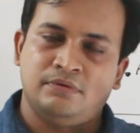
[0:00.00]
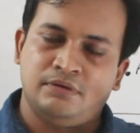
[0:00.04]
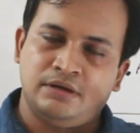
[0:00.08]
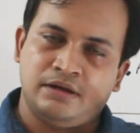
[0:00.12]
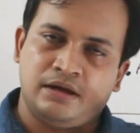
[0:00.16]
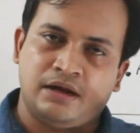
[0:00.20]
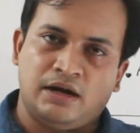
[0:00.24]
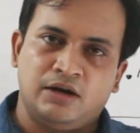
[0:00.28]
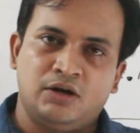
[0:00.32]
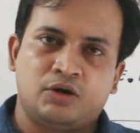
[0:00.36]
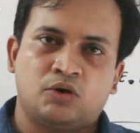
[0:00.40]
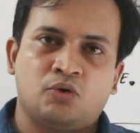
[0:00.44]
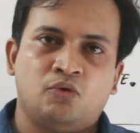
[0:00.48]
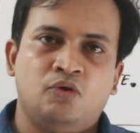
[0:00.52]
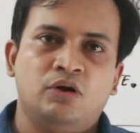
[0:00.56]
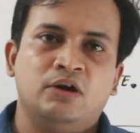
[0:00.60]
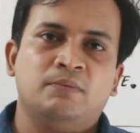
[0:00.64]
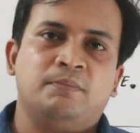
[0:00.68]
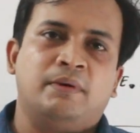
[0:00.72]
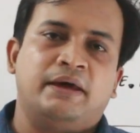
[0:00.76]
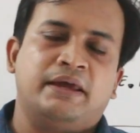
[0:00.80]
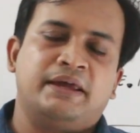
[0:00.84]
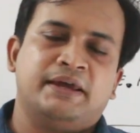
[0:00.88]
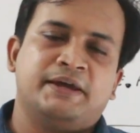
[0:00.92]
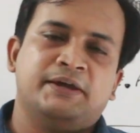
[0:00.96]

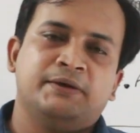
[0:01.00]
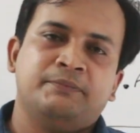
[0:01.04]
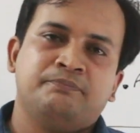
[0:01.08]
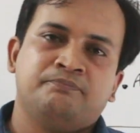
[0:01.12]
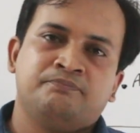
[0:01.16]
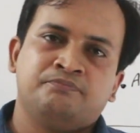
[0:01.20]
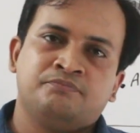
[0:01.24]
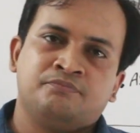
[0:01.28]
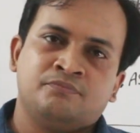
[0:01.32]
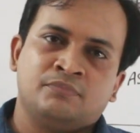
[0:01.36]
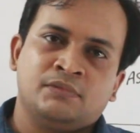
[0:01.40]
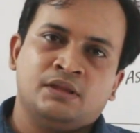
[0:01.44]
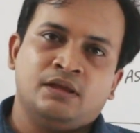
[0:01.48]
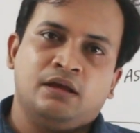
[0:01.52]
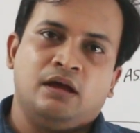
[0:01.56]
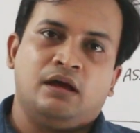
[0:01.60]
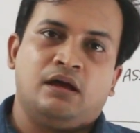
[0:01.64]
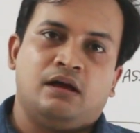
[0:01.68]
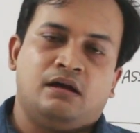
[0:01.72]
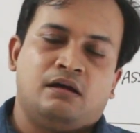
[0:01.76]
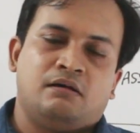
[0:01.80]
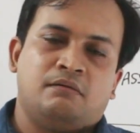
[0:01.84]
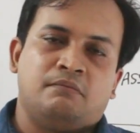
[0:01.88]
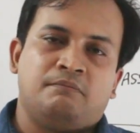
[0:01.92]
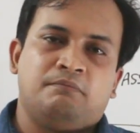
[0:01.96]
controlled by a
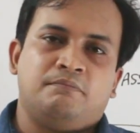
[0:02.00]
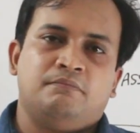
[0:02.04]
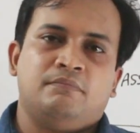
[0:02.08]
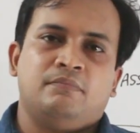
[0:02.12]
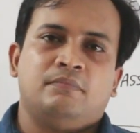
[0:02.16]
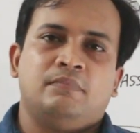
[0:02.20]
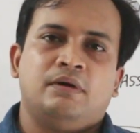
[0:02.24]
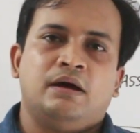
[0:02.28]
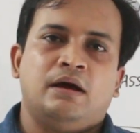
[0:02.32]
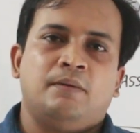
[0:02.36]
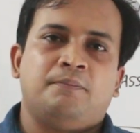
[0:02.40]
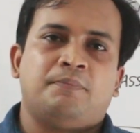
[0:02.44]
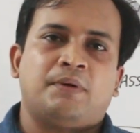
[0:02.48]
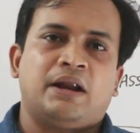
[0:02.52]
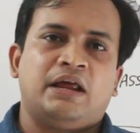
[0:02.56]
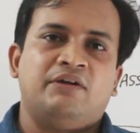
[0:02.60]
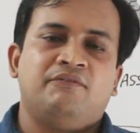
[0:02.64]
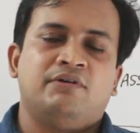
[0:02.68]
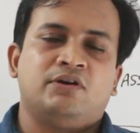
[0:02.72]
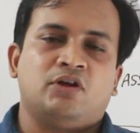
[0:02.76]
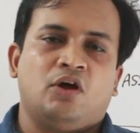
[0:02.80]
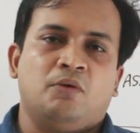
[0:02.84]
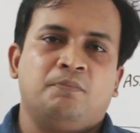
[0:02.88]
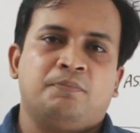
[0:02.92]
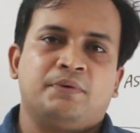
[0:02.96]

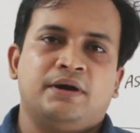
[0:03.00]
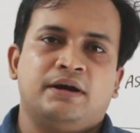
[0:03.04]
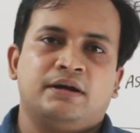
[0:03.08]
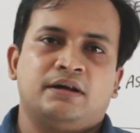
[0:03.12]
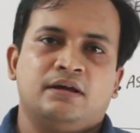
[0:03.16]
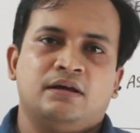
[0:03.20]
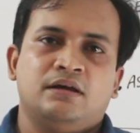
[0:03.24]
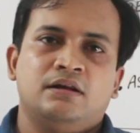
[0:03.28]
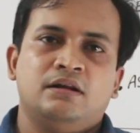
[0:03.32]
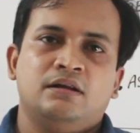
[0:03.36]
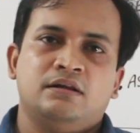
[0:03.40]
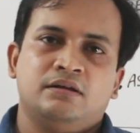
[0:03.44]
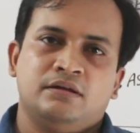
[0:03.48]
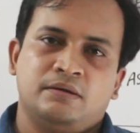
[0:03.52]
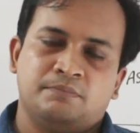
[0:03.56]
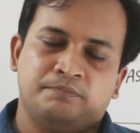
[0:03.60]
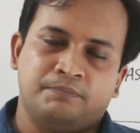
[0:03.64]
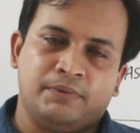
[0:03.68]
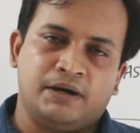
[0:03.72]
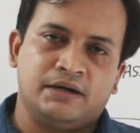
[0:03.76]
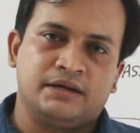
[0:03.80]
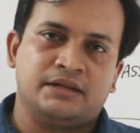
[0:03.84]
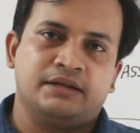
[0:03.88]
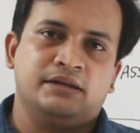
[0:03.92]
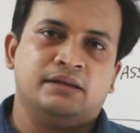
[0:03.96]
private operator,
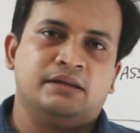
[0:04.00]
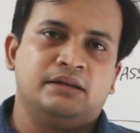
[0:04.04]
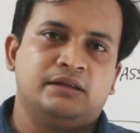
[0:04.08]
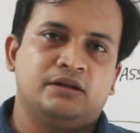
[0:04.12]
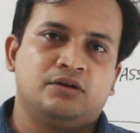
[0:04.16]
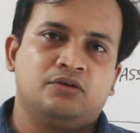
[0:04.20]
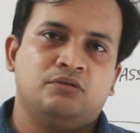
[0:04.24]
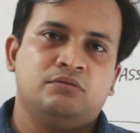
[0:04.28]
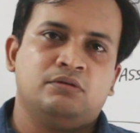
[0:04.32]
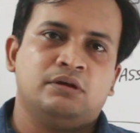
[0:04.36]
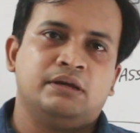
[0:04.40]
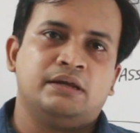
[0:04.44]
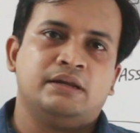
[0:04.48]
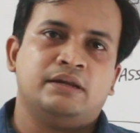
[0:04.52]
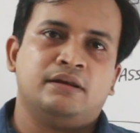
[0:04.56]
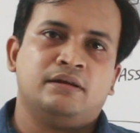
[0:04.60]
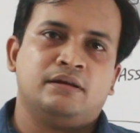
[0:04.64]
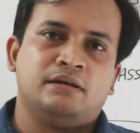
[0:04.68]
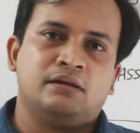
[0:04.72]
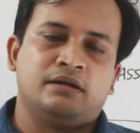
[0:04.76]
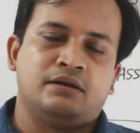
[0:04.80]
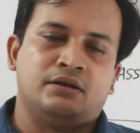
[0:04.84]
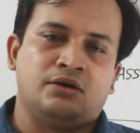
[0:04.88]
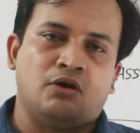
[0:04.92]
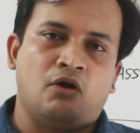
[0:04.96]
but in
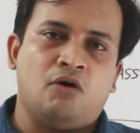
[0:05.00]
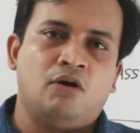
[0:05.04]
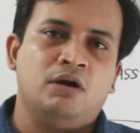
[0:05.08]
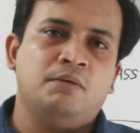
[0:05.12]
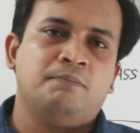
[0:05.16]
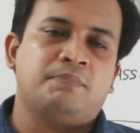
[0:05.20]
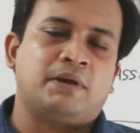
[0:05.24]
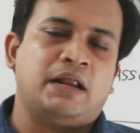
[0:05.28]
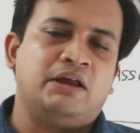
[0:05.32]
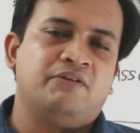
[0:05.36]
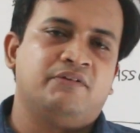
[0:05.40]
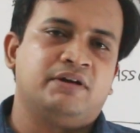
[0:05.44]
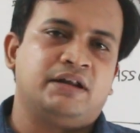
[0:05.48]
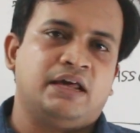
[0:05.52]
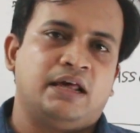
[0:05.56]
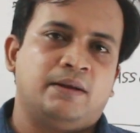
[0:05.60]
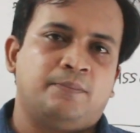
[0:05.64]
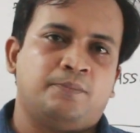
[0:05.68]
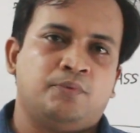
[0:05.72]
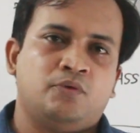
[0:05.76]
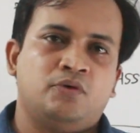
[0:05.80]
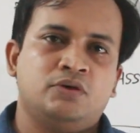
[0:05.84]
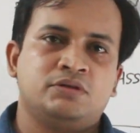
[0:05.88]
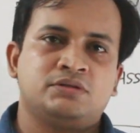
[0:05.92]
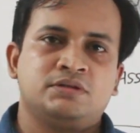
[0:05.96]
non-private
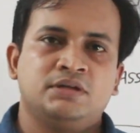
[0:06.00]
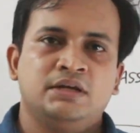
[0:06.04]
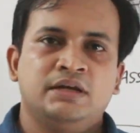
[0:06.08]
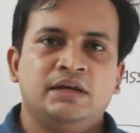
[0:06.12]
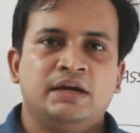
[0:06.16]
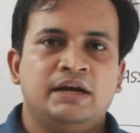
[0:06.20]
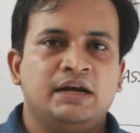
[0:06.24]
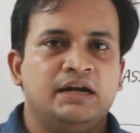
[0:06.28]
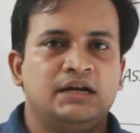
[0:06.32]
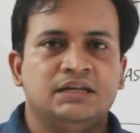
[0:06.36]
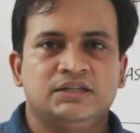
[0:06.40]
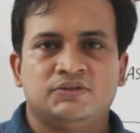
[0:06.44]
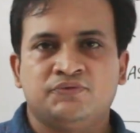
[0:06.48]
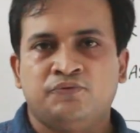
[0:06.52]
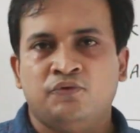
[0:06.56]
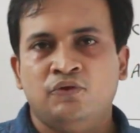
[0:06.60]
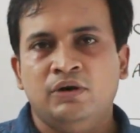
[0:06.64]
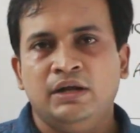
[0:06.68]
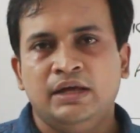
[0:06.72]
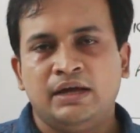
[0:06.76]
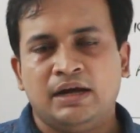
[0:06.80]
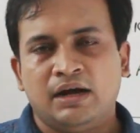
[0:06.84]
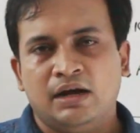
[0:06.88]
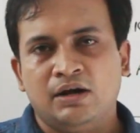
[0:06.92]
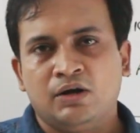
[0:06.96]
airports it is
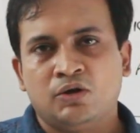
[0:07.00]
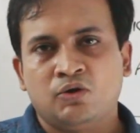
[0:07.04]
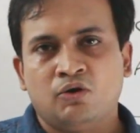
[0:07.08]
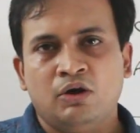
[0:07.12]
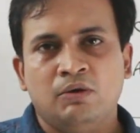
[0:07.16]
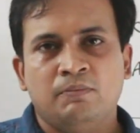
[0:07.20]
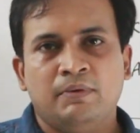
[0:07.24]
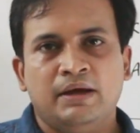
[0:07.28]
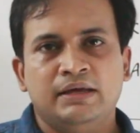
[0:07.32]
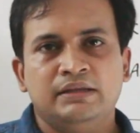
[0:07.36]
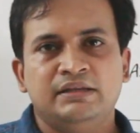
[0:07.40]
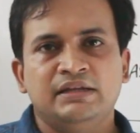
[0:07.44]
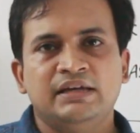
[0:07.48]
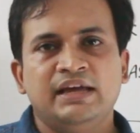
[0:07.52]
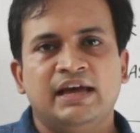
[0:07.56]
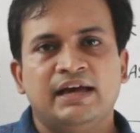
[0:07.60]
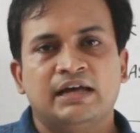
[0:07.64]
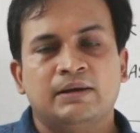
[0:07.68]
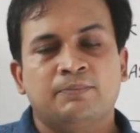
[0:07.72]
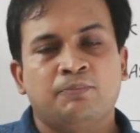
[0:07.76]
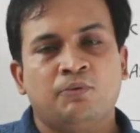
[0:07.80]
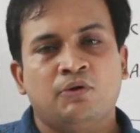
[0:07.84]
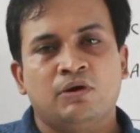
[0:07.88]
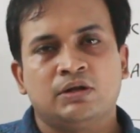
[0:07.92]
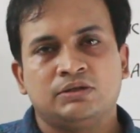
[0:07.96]
fully controlled by the
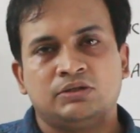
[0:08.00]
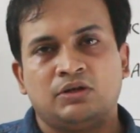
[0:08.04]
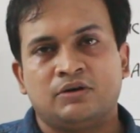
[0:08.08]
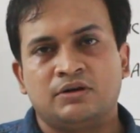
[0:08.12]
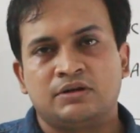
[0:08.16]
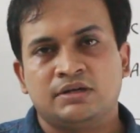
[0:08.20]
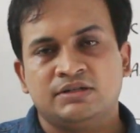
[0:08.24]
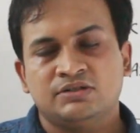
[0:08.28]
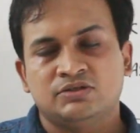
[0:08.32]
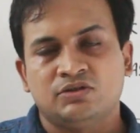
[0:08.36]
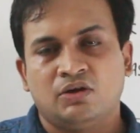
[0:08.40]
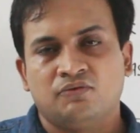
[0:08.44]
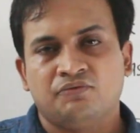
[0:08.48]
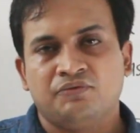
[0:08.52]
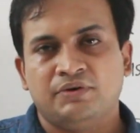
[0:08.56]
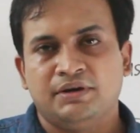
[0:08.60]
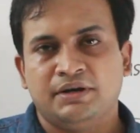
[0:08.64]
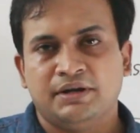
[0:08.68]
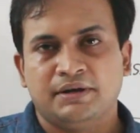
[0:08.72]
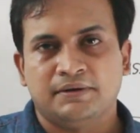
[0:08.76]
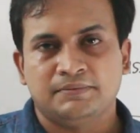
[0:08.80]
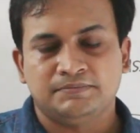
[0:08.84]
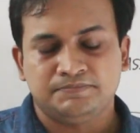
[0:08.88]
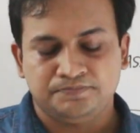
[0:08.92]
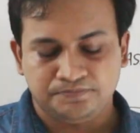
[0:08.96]
airport authorities of
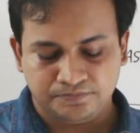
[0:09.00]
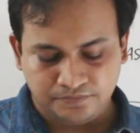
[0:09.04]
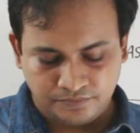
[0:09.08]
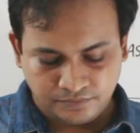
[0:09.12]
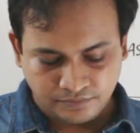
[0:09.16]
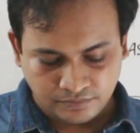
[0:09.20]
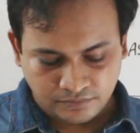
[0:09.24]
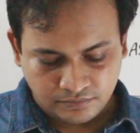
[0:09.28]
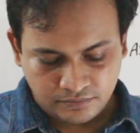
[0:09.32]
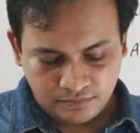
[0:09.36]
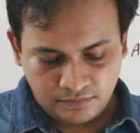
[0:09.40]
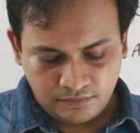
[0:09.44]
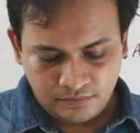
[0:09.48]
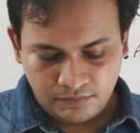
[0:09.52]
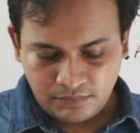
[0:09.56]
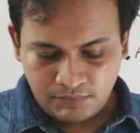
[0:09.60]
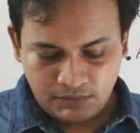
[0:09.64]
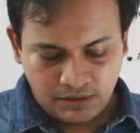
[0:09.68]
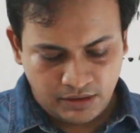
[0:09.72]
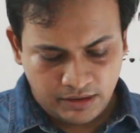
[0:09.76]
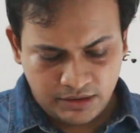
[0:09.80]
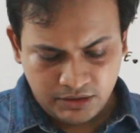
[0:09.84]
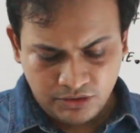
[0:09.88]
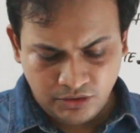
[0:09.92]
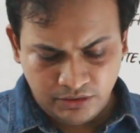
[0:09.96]
India.
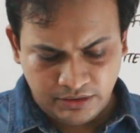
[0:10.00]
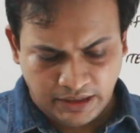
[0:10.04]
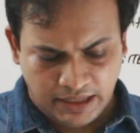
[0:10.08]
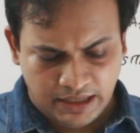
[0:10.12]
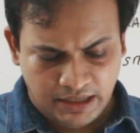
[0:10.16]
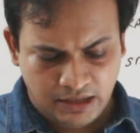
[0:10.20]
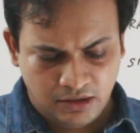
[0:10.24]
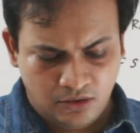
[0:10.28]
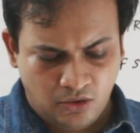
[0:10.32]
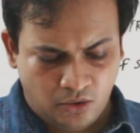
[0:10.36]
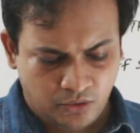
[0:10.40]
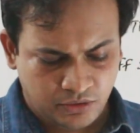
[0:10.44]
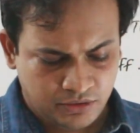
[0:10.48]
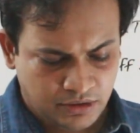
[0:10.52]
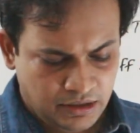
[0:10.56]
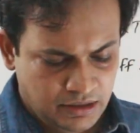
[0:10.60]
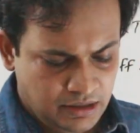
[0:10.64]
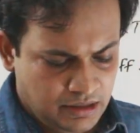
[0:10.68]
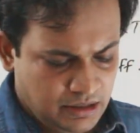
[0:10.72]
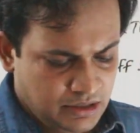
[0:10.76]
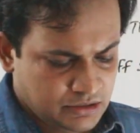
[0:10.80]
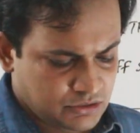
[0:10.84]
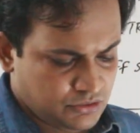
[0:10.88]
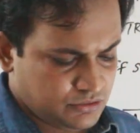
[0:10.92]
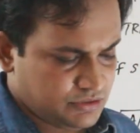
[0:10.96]
So there it goes.
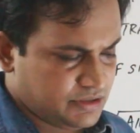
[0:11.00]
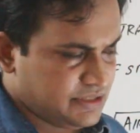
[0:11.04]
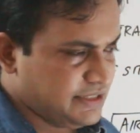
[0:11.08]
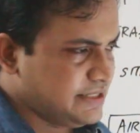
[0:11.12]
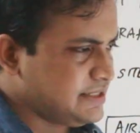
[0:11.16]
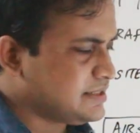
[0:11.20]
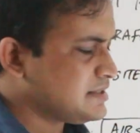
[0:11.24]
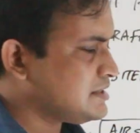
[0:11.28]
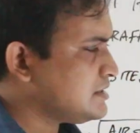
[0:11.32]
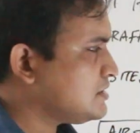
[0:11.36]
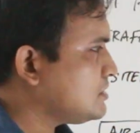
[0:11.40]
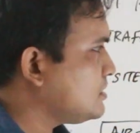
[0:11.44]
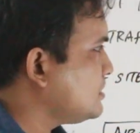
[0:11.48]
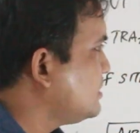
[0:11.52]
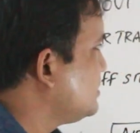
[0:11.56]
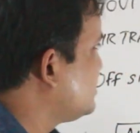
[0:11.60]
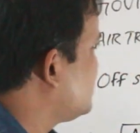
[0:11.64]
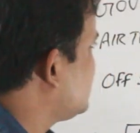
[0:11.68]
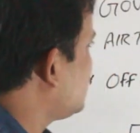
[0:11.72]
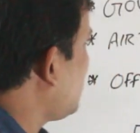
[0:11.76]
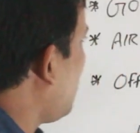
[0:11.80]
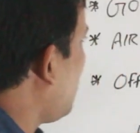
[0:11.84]
So this is